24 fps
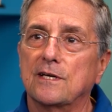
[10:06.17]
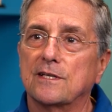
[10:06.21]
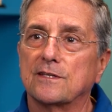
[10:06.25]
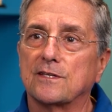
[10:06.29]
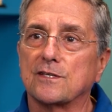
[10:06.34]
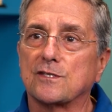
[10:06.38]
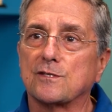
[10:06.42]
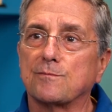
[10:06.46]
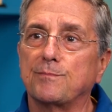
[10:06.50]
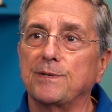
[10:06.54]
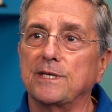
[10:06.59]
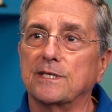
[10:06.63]

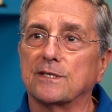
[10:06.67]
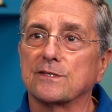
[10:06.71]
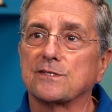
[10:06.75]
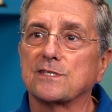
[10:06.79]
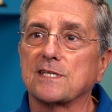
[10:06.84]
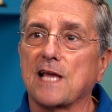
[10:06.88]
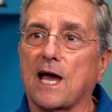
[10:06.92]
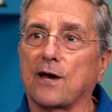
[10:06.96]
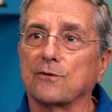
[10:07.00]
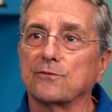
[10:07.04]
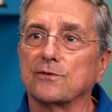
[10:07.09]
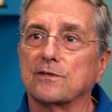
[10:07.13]
the speed of
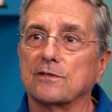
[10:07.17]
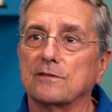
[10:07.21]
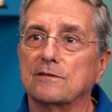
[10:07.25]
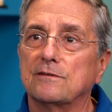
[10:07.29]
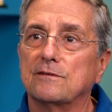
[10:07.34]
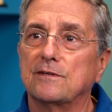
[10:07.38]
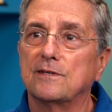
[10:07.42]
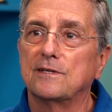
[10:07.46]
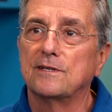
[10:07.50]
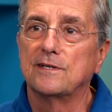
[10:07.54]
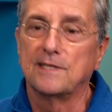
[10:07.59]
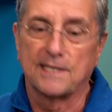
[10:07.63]
sound.
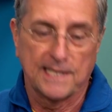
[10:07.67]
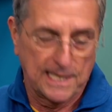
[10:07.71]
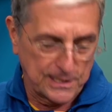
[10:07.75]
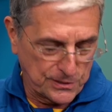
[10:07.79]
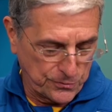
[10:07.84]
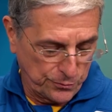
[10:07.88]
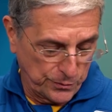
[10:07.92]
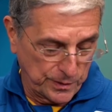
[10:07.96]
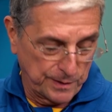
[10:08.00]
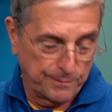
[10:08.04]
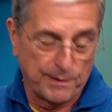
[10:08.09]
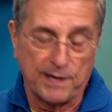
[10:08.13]

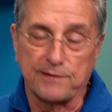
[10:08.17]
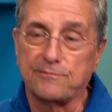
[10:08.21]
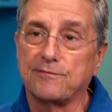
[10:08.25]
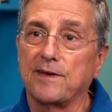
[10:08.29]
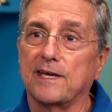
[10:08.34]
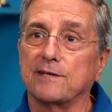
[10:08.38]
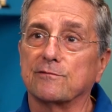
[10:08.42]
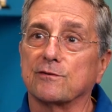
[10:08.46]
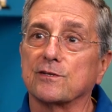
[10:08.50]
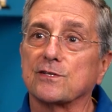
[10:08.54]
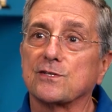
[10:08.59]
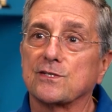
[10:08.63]
That's one of my
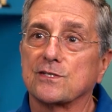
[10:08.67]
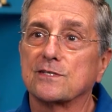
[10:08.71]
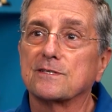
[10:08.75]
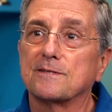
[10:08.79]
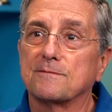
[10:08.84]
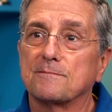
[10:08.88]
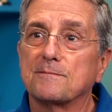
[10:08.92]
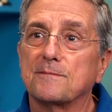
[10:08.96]
favorites.